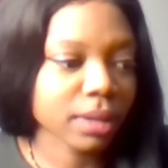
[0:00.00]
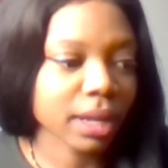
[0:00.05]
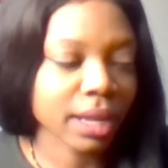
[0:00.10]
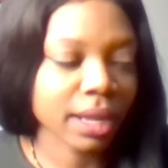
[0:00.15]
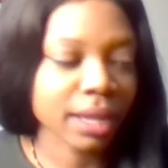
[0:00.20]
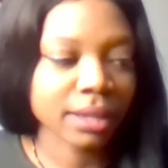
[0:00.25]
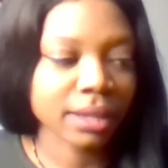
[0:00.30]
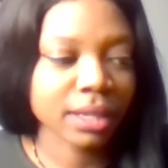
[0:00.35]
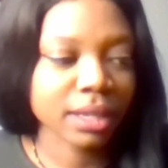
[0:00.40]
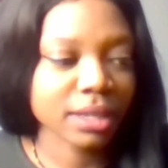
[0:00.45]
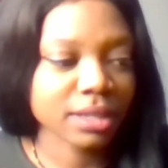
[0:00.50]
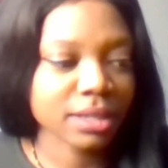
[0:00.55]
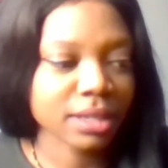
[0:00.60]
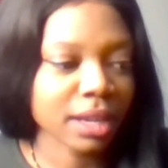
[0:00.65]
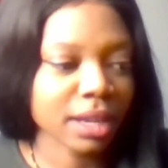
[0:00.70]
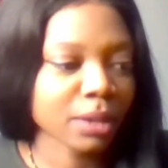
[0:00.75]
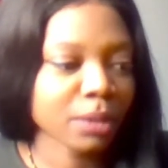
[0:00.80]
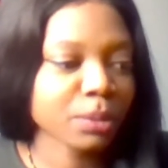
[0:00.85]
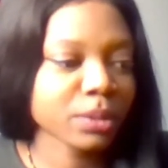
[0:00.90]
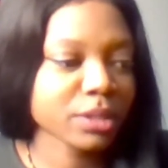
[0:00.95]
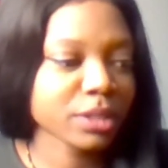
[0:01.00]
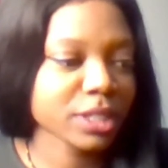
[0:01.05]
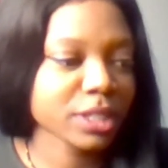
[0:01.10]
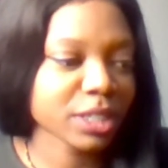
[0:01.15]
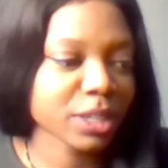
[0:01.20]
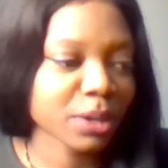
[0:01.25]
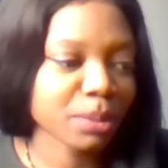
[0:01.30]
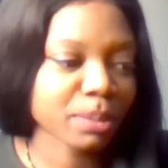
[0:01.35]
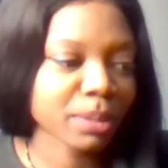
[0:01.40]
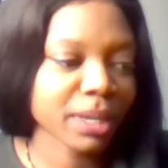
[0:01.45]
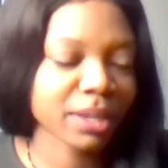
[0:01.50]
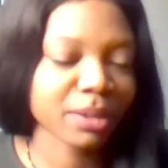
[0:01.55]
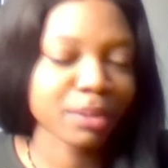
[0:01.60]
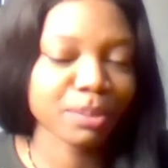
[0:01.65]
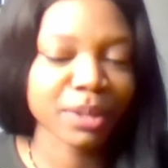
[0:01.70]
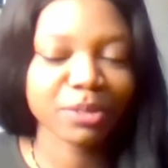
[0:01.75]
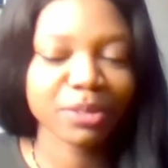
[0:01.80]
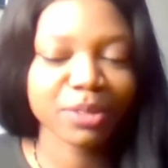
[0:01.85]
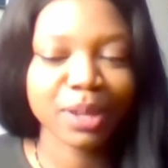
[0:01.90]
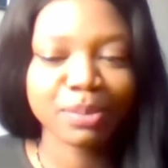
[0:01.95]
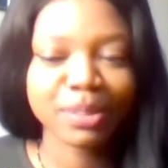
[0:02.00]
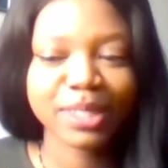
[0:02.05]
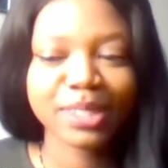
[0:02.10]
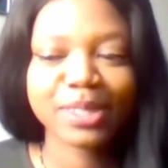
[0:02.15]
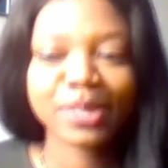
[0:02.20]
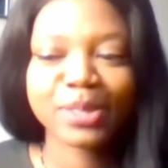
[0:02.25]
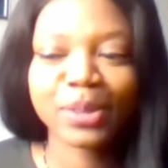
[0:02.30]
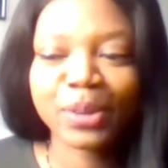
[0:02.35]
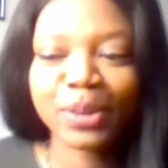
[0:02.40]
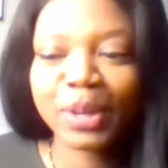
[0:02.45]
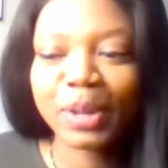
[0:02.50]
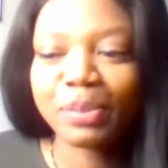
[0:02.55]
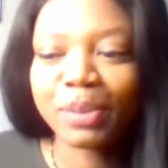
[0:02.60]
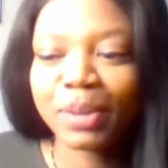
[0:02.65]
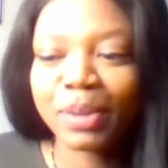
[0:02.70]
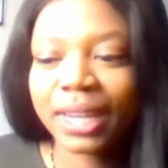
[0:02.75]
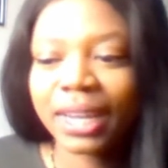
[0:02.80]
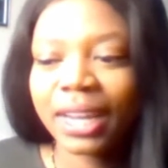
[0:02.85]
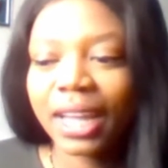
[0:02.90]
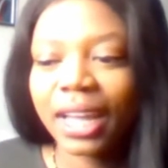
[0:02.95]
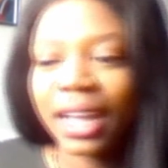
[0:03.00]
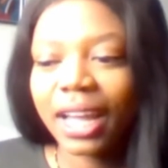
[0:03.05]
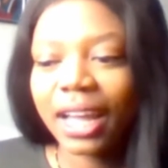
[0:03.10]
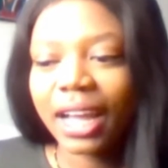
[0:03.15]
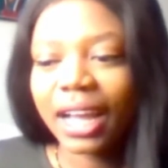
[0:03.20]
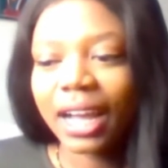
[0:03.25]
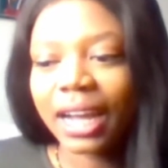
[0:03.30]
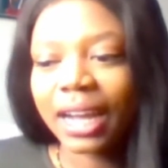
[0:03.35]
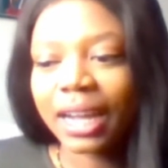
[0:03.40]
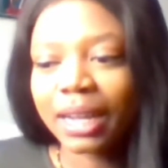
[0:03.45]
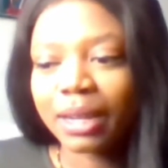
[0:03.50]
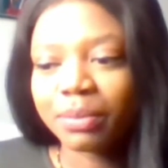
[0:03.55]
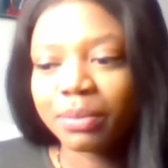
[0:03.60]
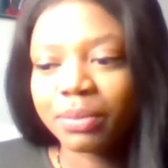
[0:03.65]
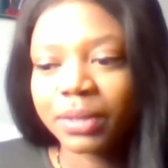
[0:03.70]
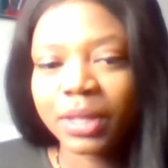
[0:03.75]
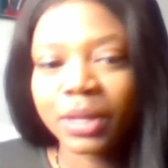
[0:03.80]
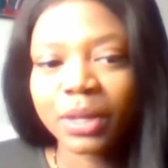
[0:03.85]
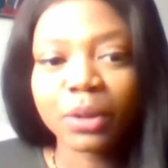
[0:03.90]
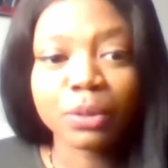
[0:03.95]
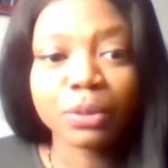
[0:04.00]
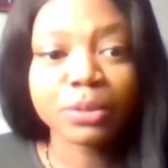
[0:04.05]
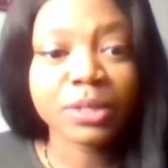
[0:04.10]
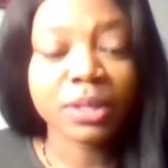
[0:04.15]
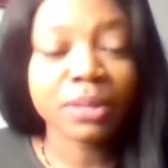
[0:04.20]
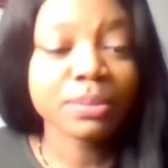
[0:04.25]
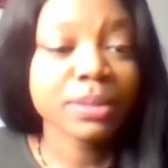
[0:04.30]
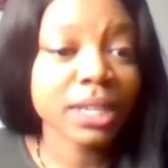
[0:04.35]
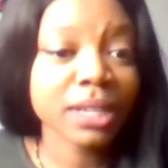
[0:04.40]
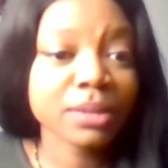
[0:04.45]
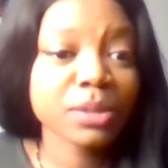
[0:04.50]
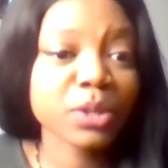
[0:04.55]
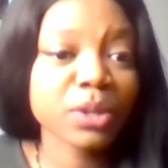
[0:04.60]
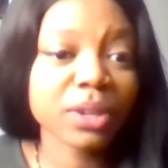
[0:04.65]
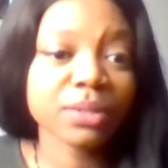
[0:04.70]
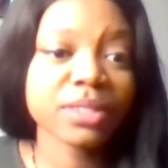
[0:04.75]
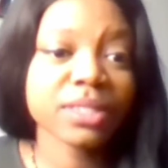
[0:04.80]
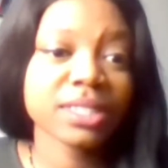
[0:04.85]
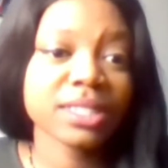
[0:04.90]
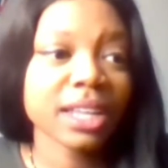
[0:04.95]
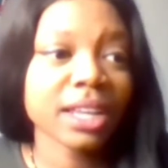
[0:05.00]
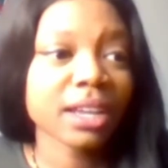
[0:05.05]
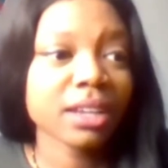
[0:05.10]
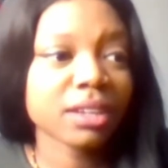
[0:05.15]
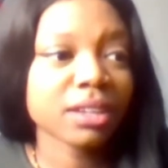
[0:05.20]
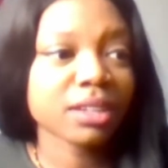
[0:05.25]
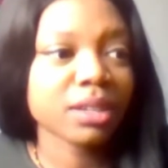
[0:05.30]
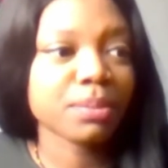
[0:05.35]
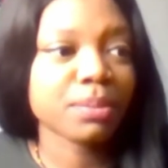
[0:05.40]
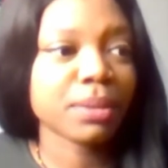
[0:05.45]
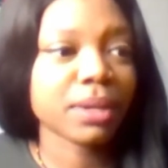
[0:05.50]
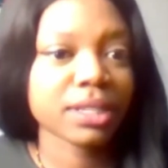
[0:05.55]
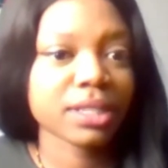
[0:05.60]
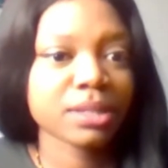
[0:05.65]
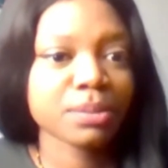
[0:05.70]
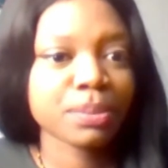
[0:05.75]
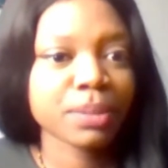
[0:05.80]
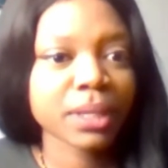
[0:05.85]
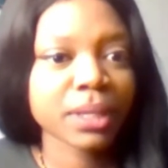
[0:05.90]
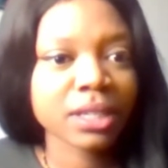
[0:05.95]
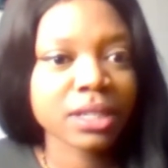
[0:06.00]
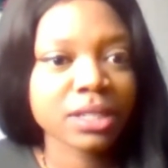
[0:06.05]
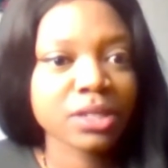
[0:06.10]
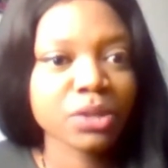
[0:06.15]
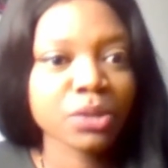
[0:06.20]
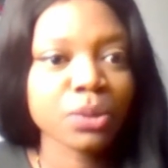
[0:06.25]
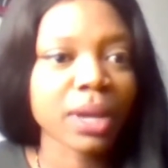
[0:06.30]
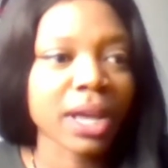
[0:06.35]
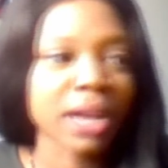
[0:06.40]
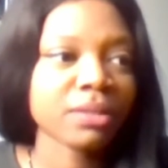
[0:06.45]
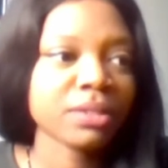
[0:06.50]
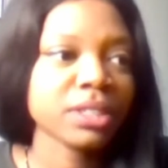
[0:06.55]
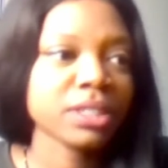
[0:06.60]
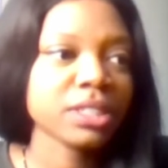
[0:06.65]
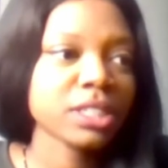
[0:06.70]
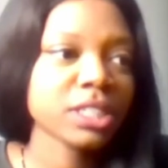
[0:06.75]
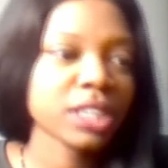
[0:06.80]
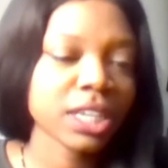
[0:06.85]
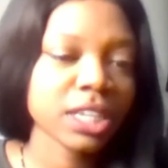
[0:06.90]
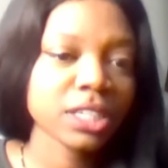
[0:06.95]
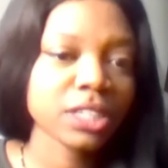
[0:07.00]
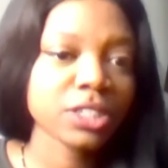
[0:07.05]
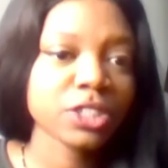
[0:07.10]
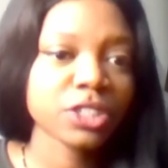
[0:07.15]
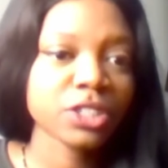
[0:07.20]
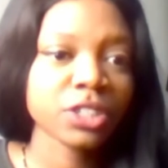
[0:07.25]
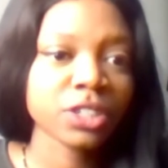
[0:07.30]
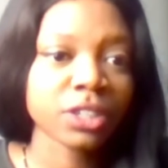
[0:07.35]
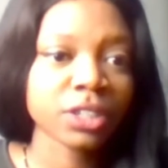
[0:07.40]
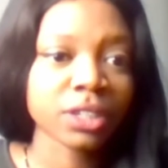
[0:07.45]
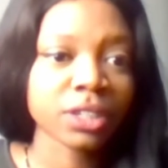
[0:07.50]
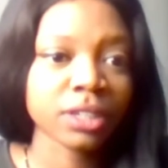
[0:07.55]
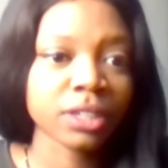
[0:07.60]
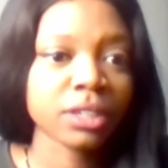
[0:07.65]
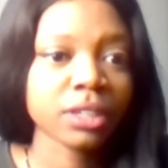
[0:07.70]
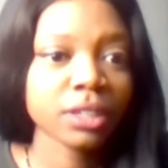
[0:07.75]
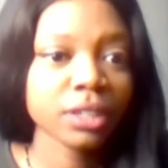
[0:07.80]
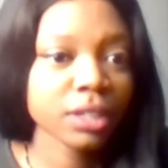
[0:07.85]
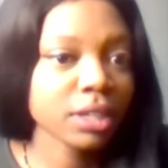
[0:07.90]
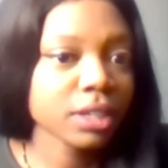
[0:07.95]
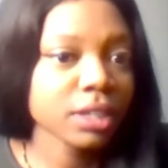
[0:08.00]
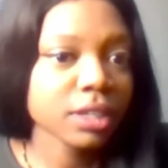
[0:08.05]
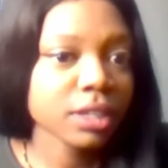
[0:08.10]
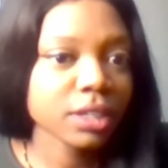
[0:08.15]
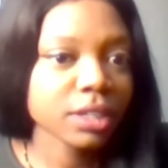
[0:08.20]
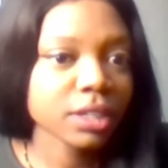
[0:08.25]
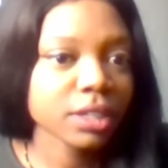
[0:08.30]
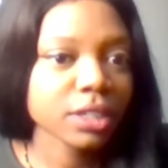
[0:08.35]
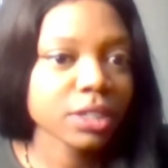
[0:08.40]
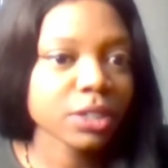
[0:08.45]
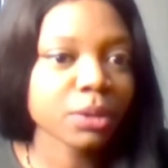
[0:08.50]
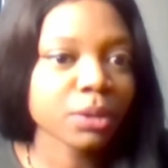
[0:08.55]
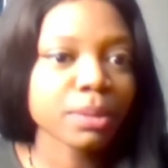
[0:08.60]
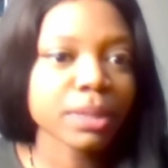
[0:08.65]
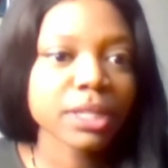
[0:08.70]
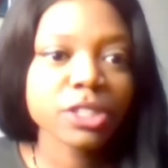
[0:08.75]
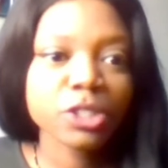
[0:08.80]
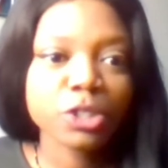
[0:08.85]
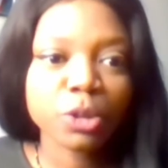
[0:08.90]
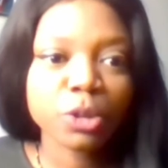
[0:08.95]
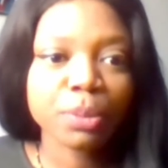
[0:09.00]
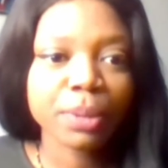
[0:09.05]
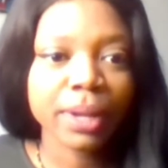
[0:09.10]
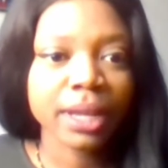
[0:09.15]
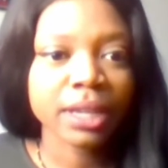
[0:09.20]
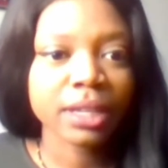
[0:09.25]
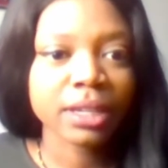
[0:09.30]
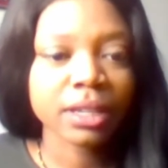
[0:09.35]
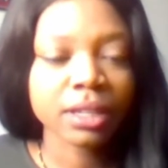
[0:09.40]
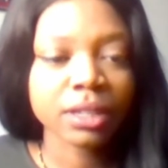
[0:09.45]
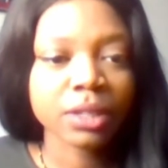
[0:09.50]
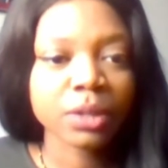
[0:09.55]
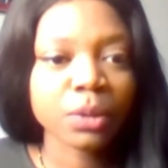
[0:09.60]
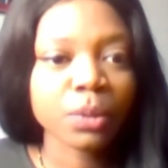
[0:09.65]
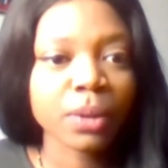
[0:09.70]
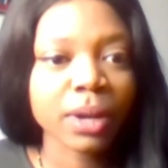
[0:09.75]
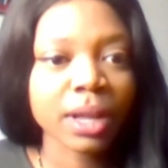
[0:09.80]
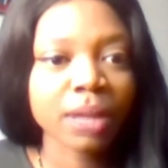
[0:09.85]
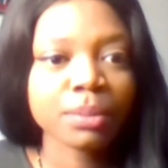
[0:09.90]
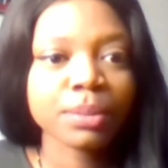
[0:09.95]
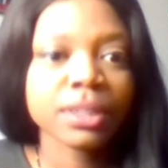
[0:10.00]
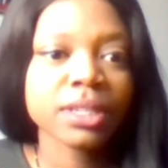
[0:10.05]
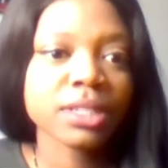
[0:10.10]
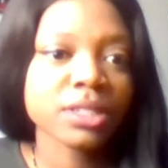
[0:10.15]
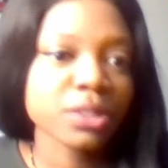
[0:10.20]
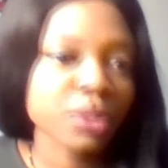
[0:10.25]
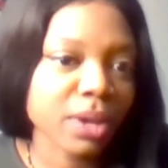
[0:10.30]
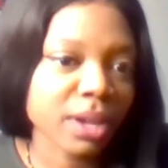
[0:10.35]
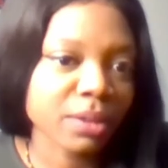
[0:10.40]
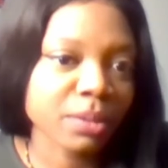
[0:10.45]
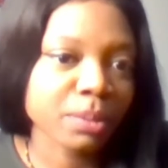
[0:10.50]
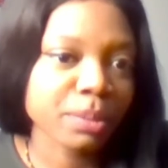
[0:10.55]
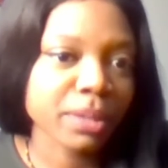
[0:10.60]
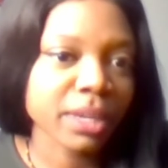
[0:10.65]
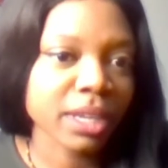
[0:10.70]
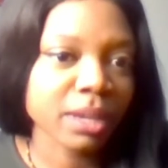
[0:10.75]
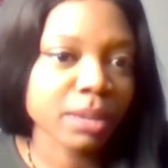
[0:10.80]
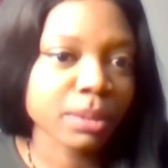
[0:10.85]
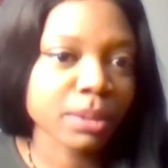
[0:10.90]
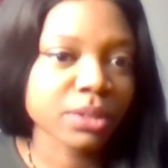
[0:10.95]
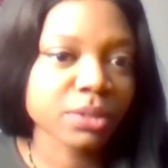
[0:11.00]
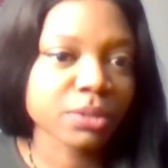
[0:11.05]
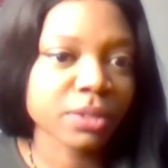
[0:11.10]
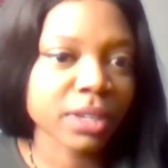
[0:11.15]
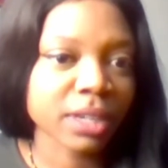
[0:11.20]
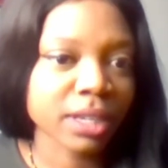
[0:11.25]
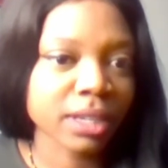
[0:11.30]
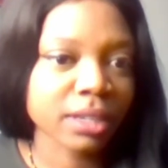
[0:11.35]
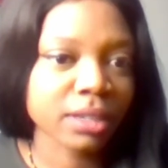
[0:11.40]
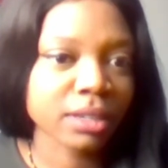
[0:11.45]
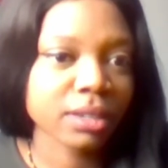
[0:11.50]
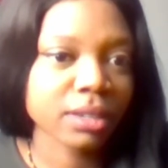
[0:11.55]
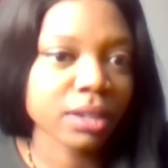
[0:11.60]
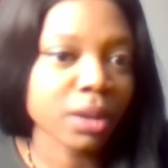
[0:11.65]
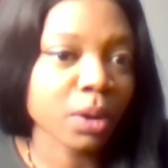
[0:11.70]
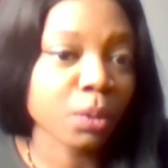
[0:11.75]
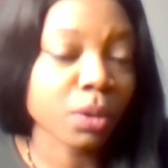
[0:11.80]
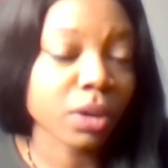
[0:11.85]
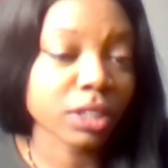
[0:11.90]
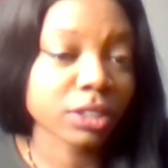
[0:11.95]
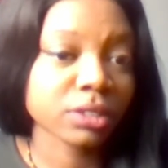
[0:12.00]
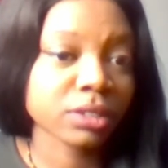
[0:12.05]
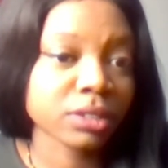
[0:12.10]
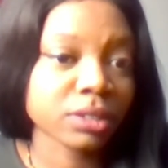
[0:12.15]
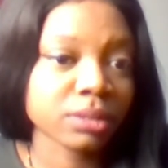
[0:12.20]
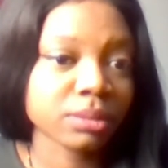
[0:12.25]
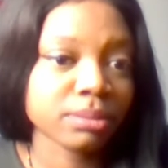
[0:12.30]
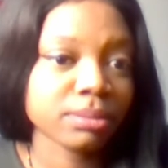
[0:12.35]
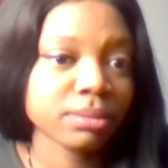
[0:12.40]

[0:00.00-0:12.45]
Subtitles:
I guess I wouldn't share my family's story, but sometimes you have to stand on the bus because you haven't changed your menstrual pad in a little while because you haven't been able to find a washroom.